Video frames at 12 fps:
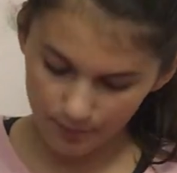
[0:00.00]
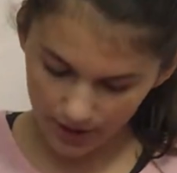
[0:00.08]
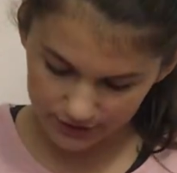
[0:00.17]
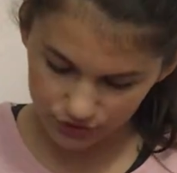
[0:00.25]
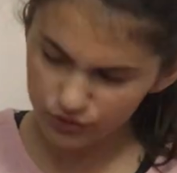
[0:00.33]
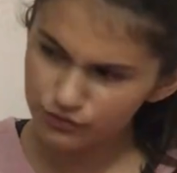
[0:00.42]
I
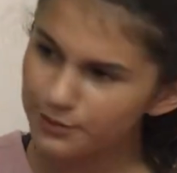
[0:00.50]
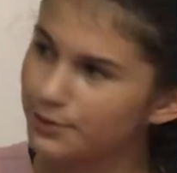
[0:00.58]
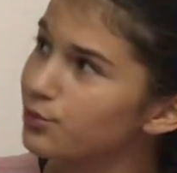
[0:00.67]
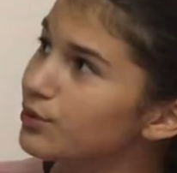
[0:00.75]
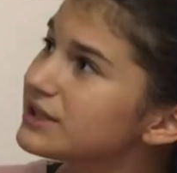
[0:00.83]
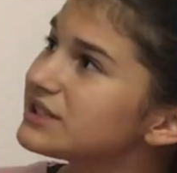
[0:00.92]
don't
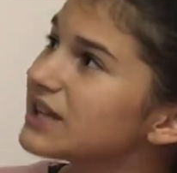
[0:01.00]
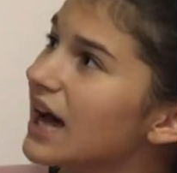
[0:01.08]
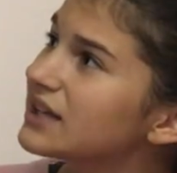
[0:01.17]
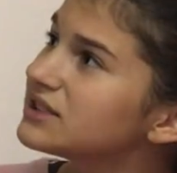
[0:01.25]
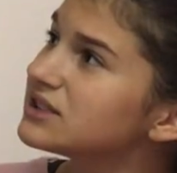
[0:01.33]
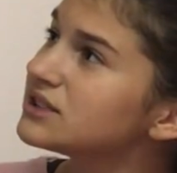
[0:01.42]
remember what
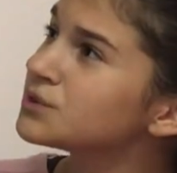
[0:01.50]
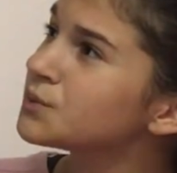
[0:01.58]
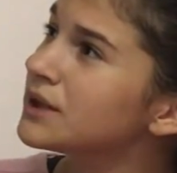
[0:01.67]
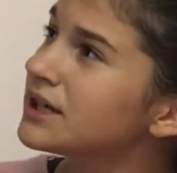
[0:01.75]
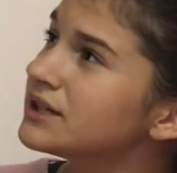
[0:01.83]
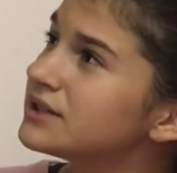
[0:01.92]
size this
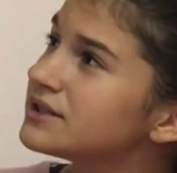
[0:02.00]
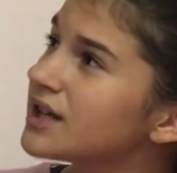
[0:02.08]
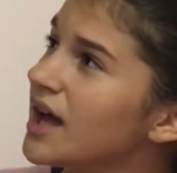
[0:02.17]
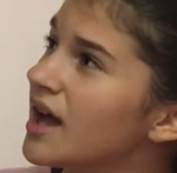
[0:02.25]
was.